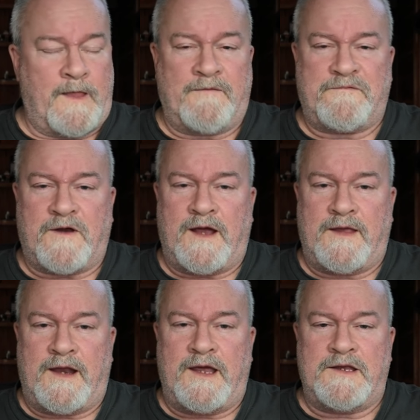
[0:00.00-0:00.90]
I've tried
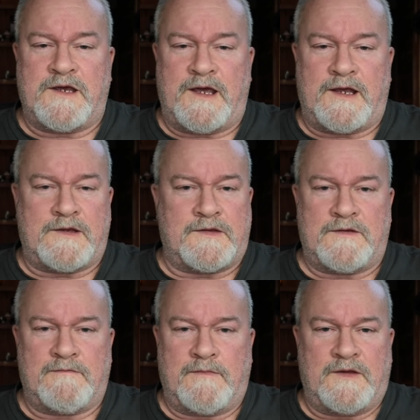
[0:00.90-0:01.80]
that Ajax.
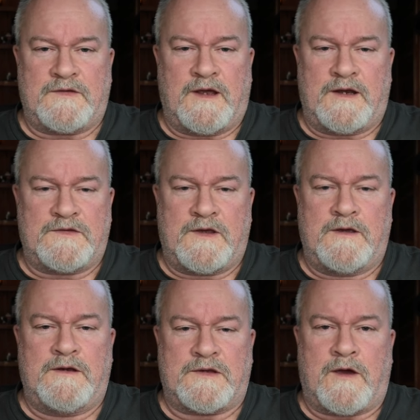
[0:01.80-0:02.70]
It's not as
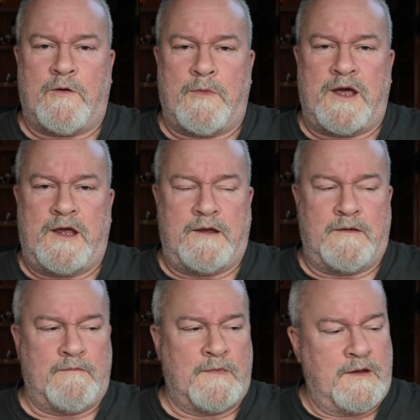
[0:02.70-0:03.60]
good as Comay.
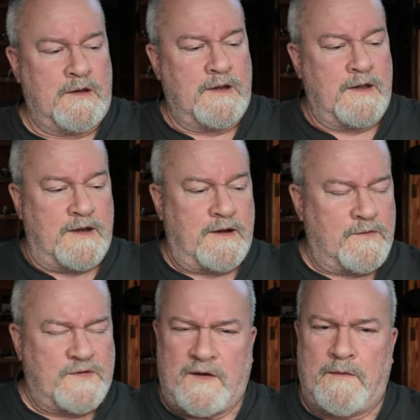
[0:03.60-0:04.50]
And there
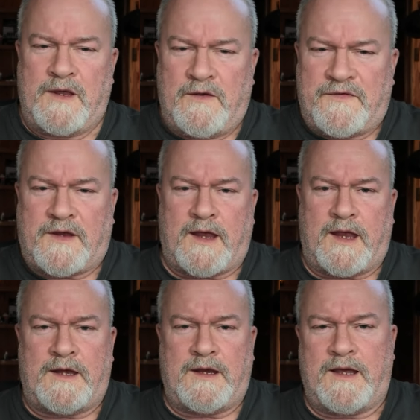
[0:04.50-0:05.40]
was something else I
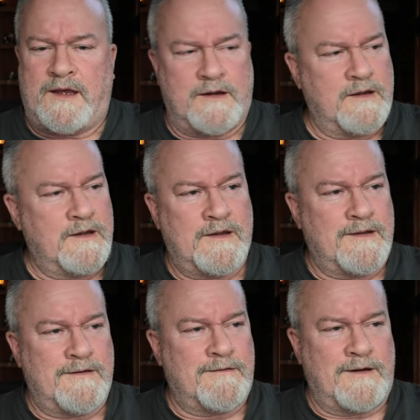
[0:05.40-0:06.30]
had to get.
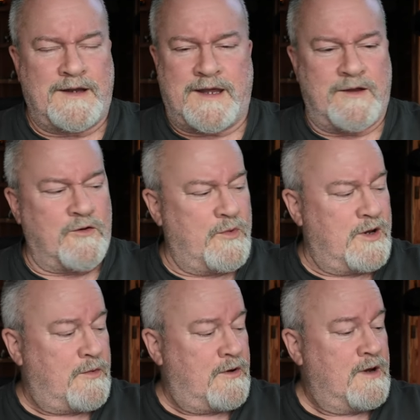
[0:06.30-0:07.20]
Well, I can't
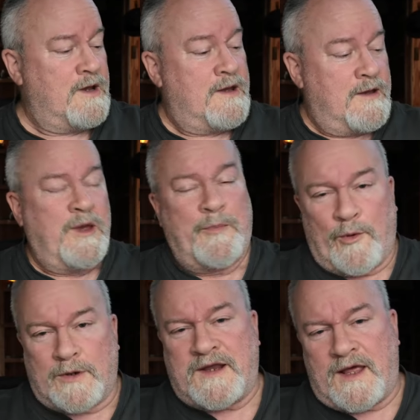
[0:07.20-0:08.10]
remember. People
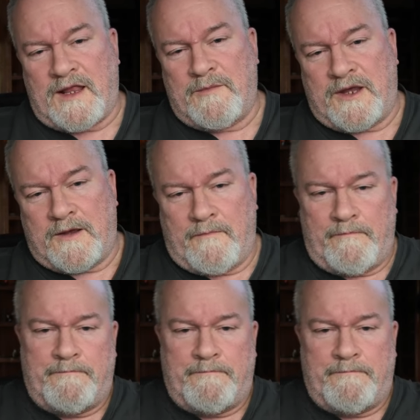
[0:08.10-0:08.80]
were telling me,